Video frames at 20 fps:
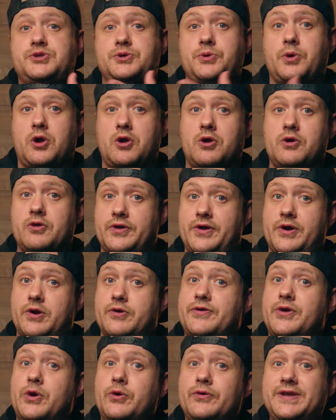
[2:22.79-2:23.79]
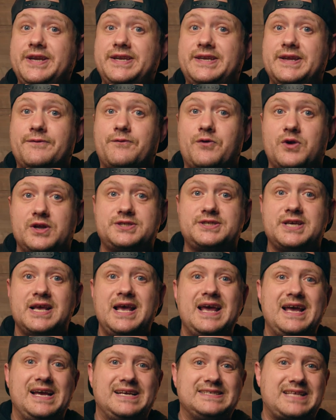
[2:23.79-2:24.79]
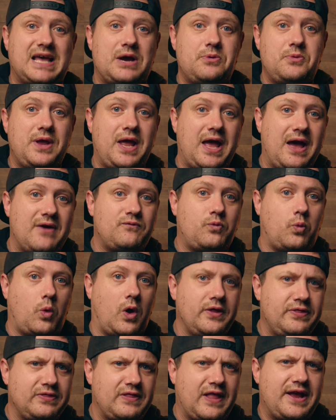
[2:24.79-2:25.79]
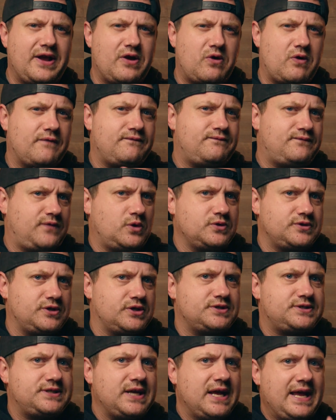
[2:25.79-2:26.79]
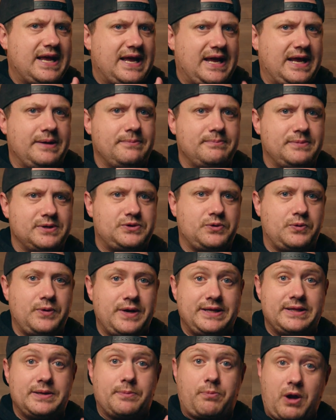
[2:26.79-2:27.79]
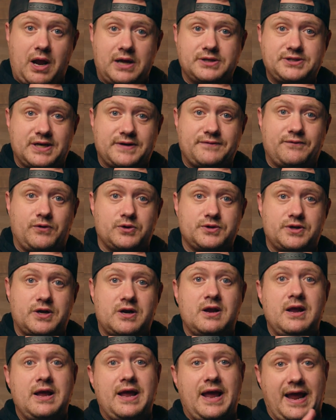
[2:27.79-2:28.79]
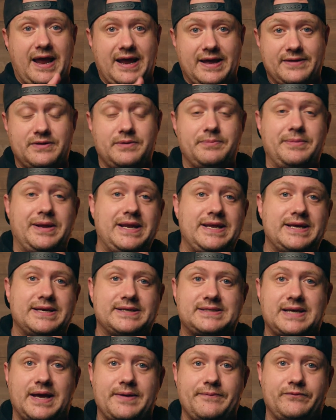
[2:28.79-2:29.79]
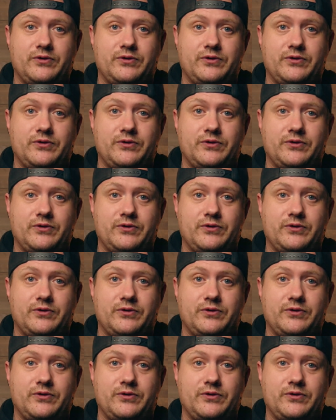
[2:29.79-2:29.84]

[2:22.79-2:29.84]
you earlier. The only difference is that we have one layer of folders in between the project folder and the media type